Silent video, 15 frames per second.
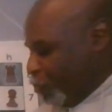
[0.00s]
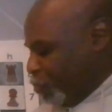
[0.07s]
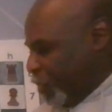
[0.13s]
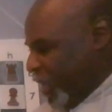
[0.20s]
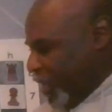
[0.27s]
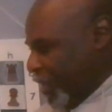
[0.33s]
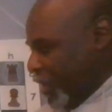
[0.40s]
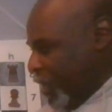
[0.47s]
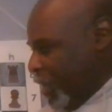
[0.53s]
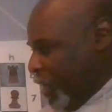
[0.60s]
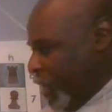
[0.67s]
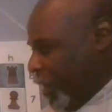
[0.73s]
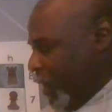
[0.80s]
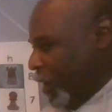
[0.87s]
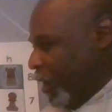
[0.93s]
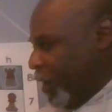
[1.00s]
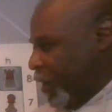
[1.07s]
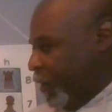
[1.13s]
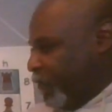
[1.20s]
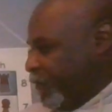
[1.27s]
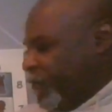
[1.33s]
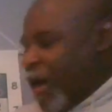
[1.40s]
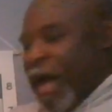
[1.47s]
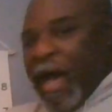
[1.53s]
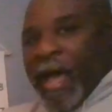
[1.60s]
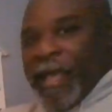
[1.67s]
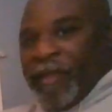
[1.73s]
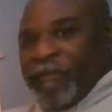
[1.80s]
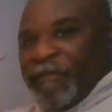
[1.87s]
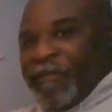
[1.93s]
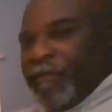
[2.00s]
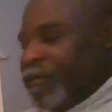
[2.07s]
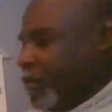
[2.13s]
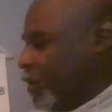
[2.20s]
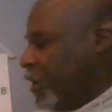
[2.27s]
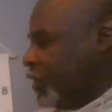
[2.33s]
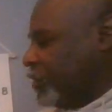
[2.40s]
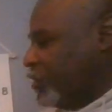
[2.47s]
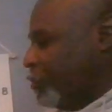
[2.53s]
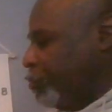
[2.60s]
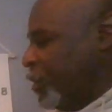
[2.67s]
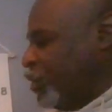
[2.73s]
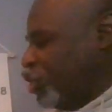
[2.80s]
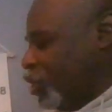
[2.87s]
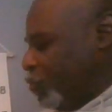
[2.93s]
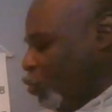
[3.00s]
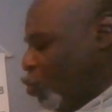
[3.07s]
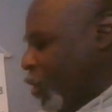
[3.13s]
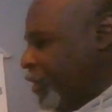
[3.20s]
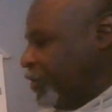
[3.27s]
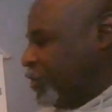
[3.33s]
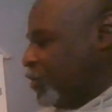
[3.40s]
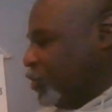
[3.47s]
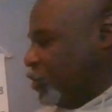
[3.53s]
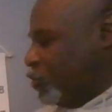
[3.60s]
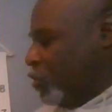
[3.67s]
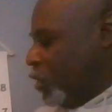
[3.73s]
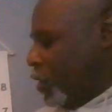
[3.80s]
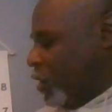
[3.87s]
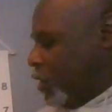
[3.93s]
B5 because the bishop went to